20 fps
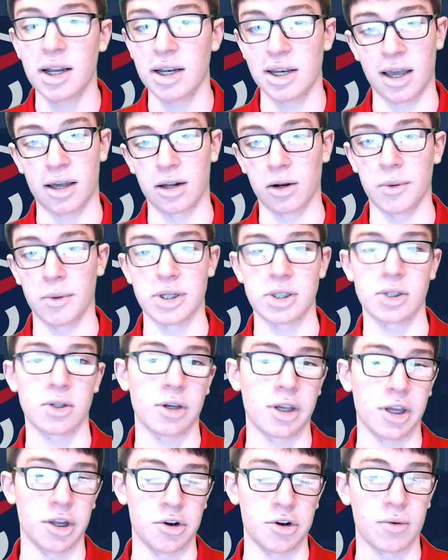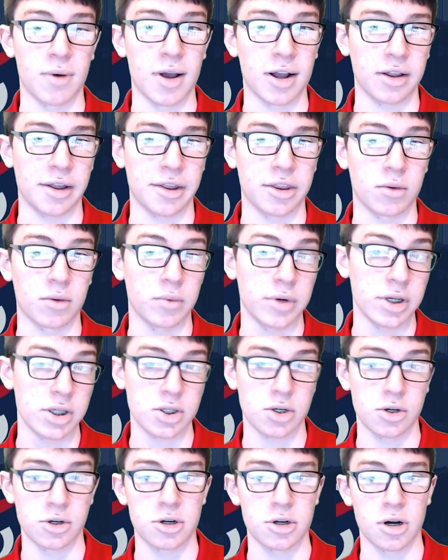not always looking directly at the
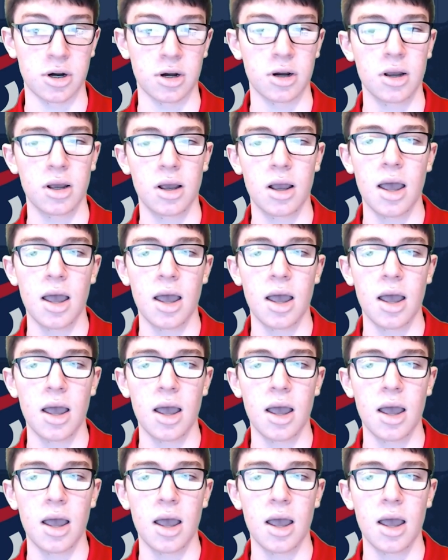researcher,